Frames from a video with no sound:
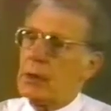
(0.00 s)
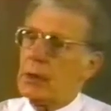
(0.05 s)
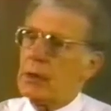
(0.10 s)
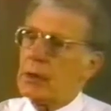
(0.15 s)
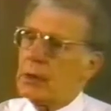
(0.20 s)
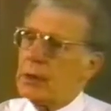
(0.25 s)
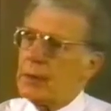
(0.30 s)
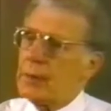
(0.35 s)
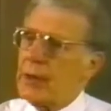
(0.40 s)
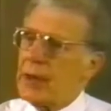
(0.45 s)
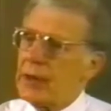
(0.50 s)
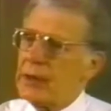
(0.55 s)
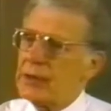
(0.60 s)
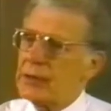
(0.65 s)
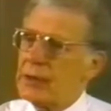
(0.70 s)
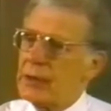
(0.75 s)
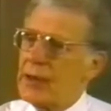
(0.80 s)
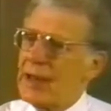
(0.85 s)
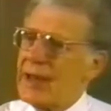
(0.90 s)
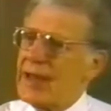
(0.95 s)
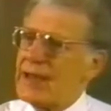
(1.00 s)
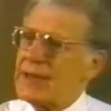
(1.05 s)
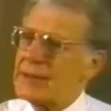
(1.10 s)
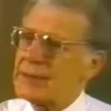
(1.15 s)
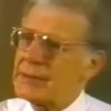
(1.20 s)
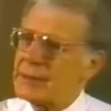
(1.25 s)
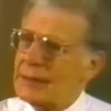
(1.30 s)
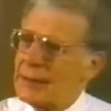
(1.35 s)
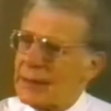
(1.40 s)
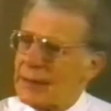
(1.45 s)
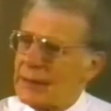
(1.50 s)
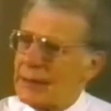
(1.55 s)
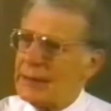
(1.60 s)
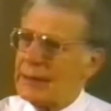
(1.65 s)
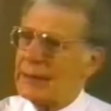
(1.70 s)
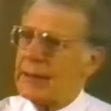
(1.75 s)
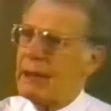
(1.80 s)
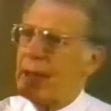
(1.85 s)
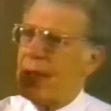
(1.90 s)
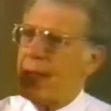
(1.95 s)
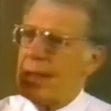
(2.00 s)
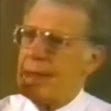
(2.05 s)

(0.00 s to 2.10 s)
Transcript: Automation is not